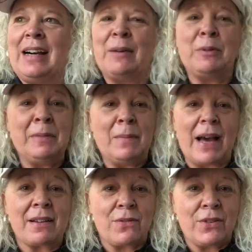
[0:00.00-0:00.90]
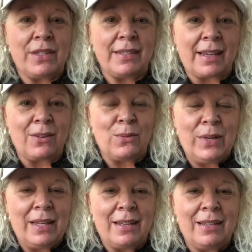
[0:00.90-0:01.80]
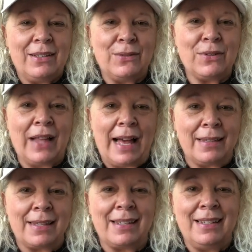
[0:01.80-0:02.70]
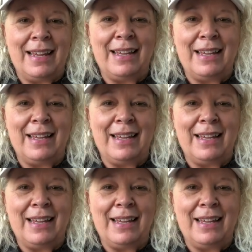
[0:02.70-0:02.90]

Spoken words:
I will be back for the second week of class